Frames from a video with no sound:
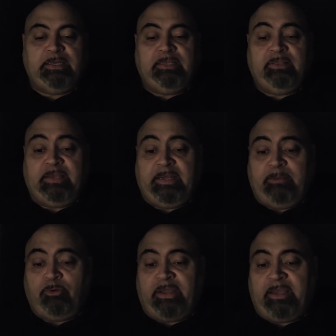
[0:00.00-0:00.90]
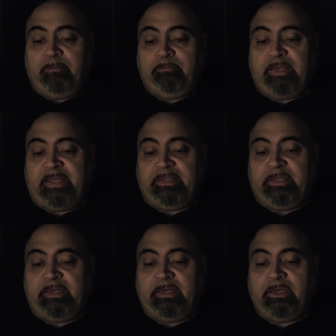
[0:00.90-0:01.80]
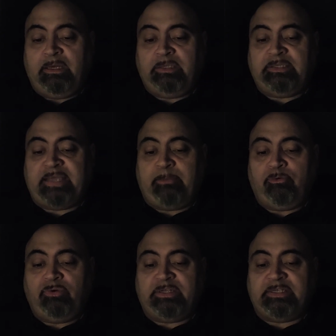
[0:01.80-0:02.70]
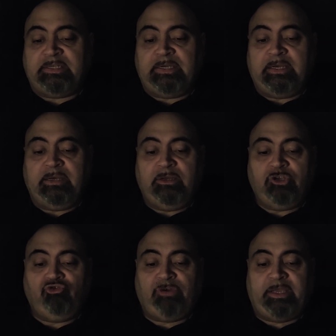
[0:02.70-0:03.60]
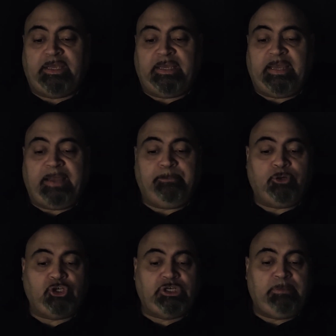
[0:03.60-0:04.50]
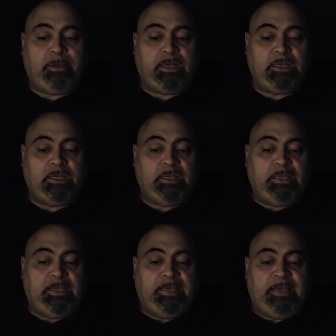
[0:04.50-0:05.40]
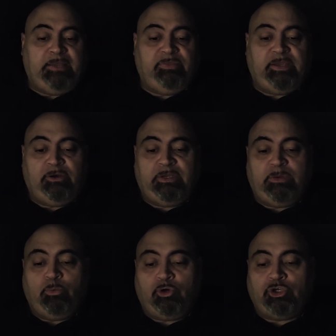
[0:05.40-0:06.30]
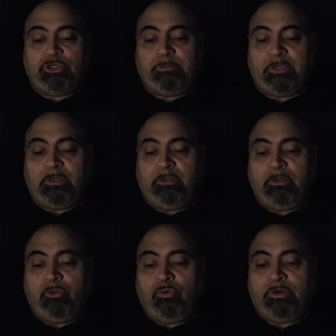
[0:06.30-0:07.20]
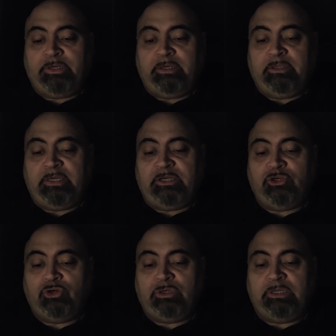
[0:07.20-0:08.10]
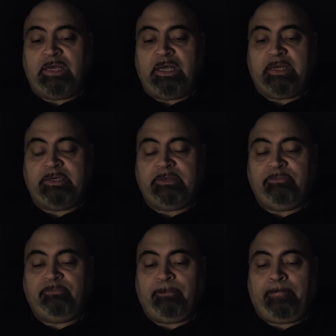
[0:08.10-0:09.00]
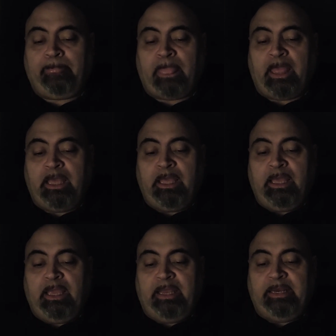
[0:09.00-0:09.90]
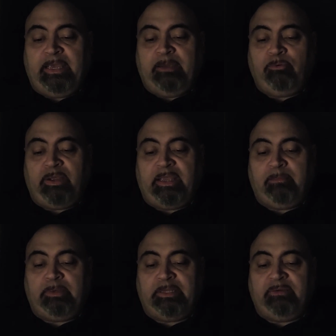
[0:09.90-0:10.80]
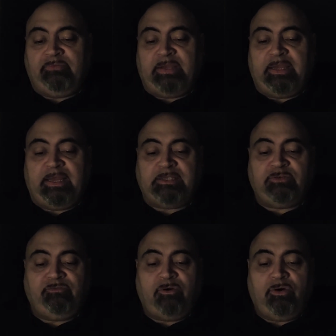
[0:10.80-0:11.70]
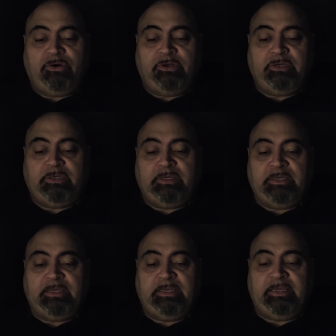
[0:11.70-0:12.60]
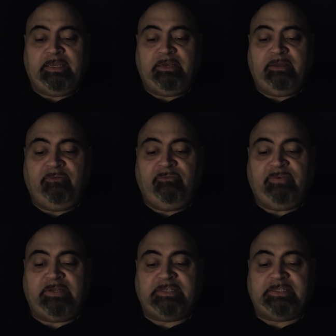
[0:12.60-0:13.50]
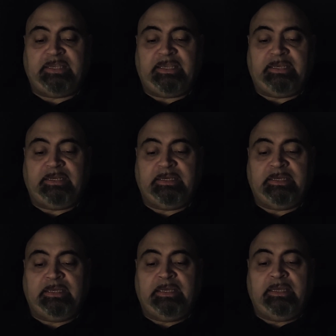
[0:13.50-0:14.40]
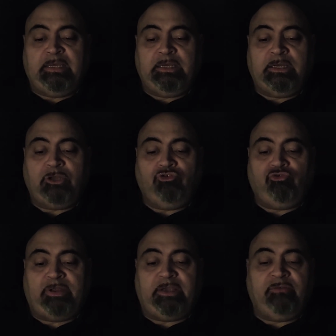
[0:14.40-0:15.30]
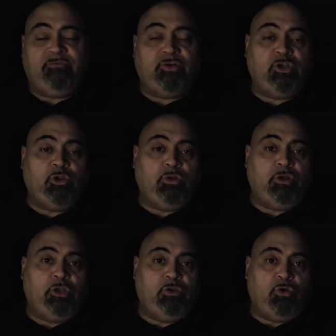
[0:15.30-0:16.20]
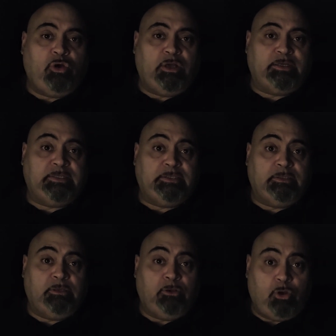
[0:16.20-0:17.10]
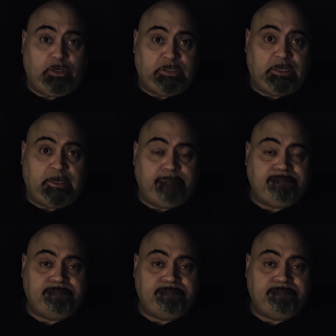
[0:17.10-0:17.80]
Then Abraham planted a tamarisk tree at Beersheba, and there he worshipped the Lord, the eternal God. And Abraham lived as a foreigner in Philistine country for a long, long time.